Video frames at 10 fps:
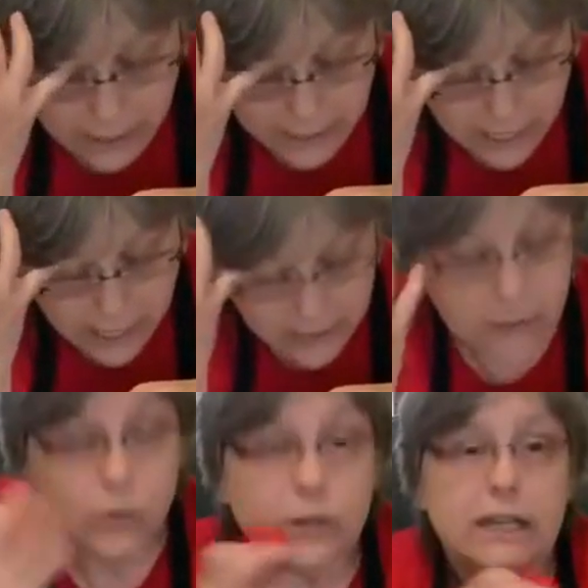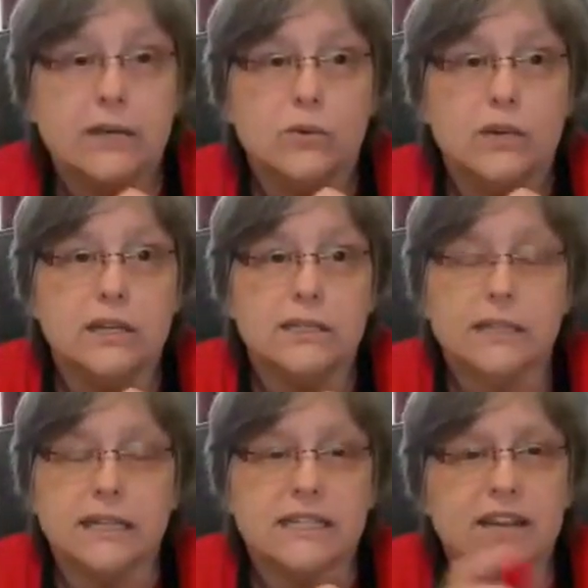got it when it was
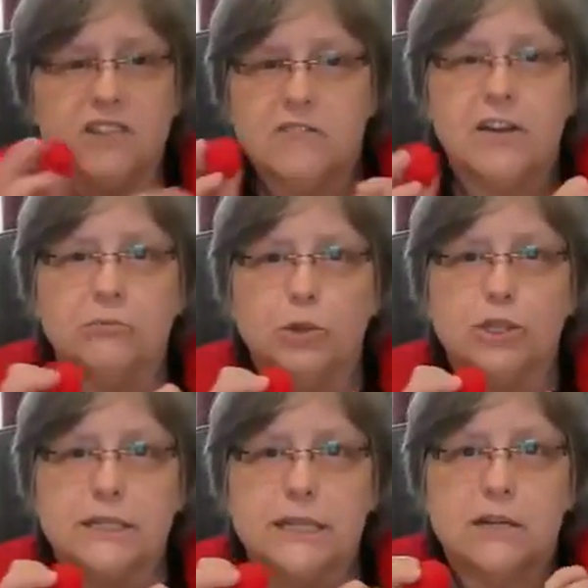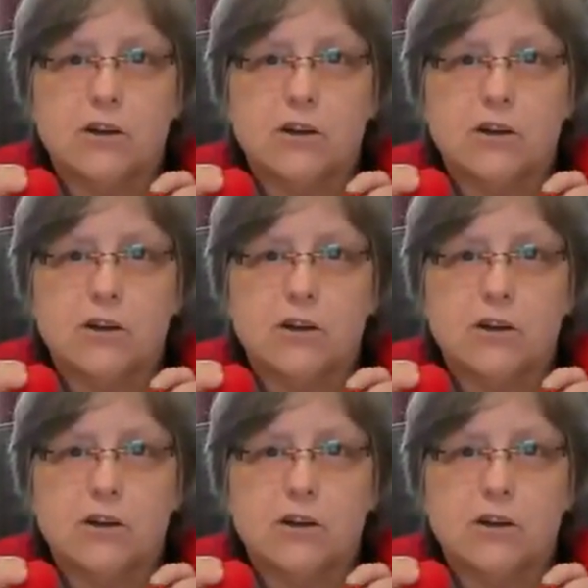like 75%